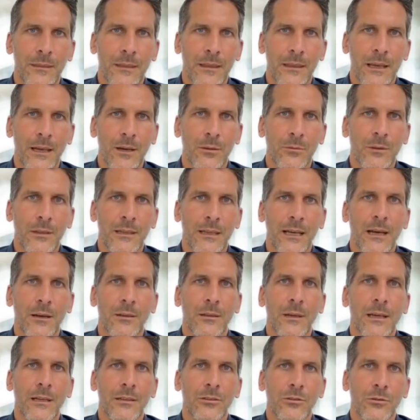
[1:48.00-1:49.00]
I would now
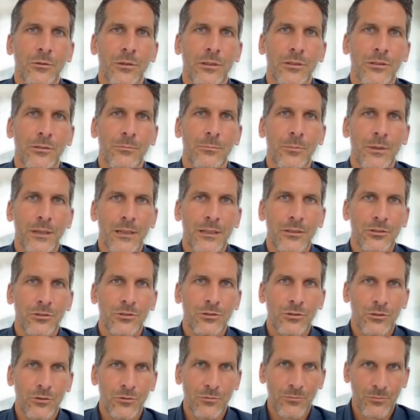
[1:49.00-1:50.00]
like to explain
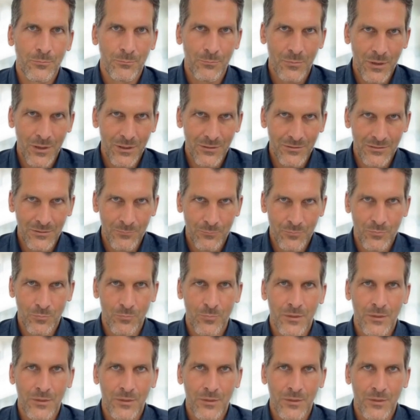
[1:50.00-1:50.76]
to you the possible